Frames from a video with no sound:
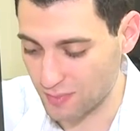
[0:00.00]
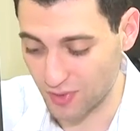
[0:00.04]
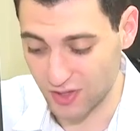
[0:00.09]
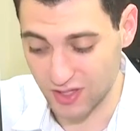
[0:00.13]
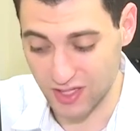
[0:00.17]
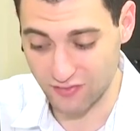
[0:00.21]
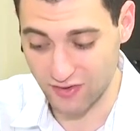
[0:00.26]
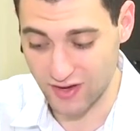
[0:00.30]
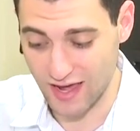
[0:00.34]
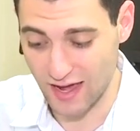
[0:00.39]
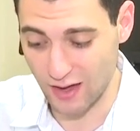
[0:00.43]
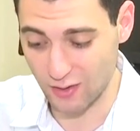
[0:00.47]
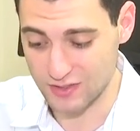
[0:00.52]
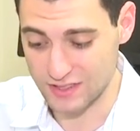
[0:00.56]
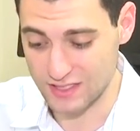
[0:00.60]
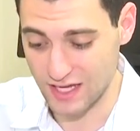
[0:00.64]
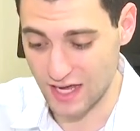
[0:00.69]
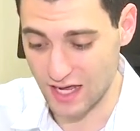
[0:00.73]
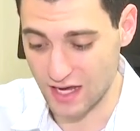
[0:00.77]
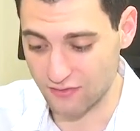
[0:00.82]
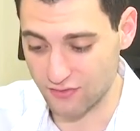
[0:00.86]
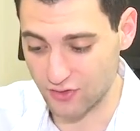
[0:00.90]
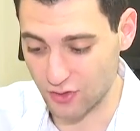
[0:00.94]
even
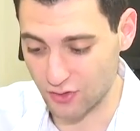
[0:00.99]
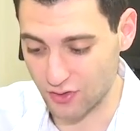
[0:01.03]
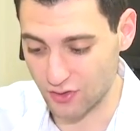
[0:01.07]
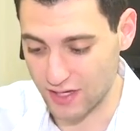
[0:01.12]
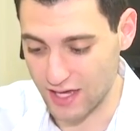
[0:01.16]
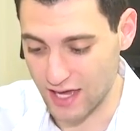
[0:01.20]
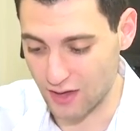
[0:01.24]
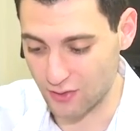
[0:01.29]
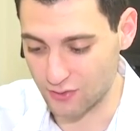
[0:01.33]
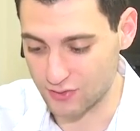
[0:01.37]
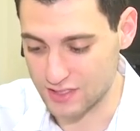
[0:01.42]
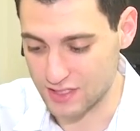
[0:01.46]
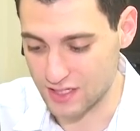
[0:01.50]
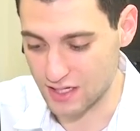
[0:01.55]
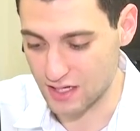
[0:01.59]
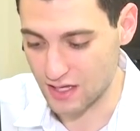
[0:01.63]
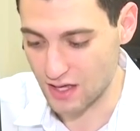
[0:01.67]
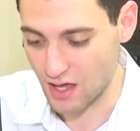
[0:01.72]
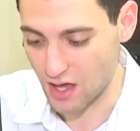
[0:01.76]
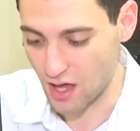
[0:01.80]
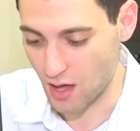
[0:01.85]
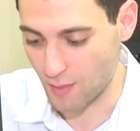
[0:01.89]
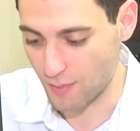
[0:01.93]
outside of your county
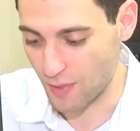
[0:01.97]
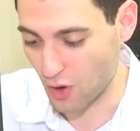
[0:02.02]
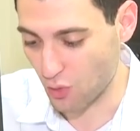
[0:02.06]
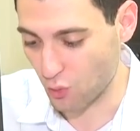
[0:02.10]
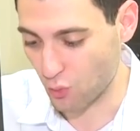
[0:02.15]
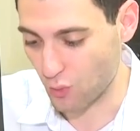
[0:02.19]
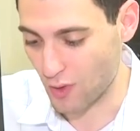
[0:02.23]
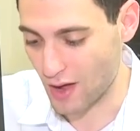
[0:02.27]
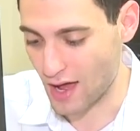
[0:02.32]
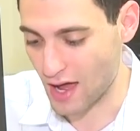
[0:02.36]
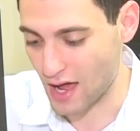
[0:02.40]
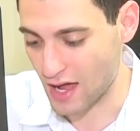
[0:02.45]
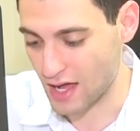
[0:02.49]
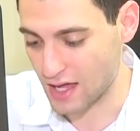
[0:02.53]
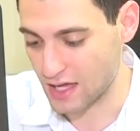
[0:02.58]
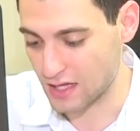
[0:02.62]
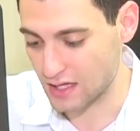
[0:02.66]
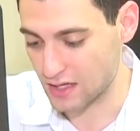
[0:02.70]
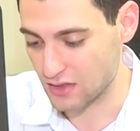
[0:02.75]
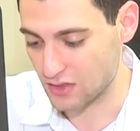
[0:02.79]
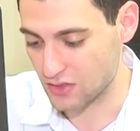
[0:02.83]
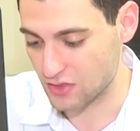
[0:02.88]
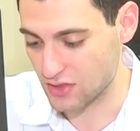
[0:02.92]
about
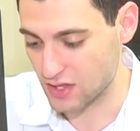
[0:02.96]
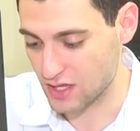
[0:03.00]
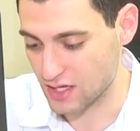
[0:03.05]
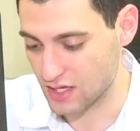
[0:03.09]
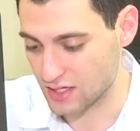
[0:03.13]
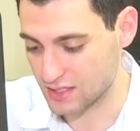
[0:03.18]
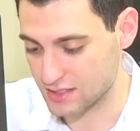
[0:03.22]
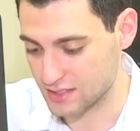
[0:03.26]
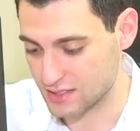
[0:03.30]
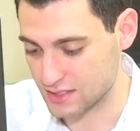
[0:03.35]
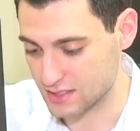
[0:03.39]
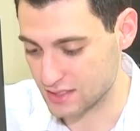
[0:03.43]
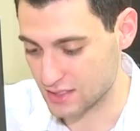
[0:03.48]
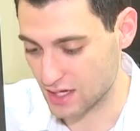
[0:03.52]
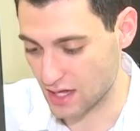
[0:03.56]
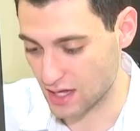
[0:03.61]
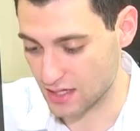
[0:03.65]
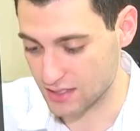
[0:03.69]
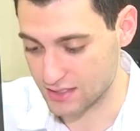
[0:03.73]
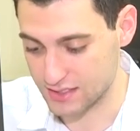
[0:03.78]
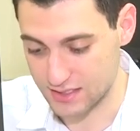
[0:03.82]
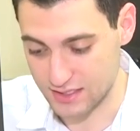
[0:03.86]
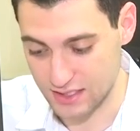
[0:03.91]
why this
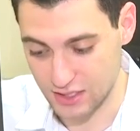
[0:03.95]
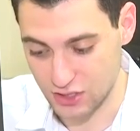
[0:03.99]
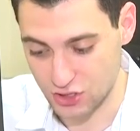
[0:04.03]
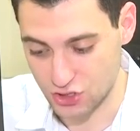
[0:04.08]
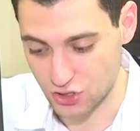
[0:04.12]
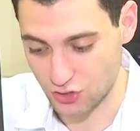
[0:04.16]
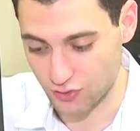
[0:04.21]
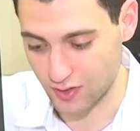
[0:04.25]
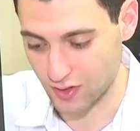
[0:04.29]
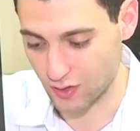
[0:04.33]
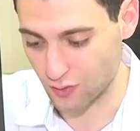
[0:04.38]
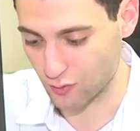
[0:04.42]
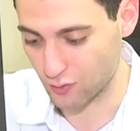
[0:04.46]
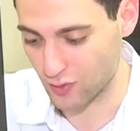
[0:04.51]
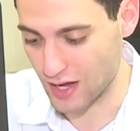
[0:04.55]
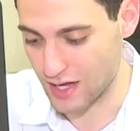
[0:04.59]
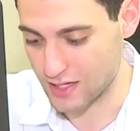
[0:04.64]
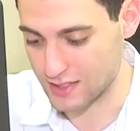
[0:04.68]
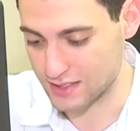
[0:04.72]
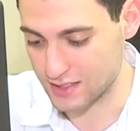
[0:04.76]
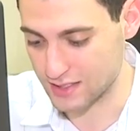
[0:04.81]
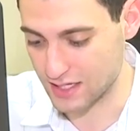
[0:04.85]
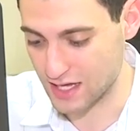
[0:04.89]
uh, seizure and
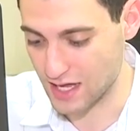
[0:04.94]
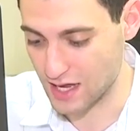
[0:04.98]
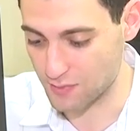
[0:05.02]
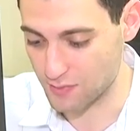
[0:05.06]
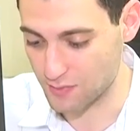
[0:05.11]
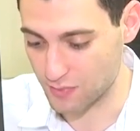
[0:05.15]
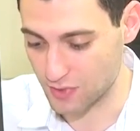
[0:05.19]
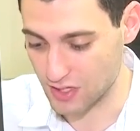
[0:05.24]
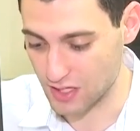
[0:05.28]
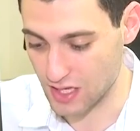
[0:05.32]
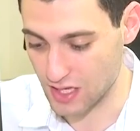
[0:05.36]
arrest can be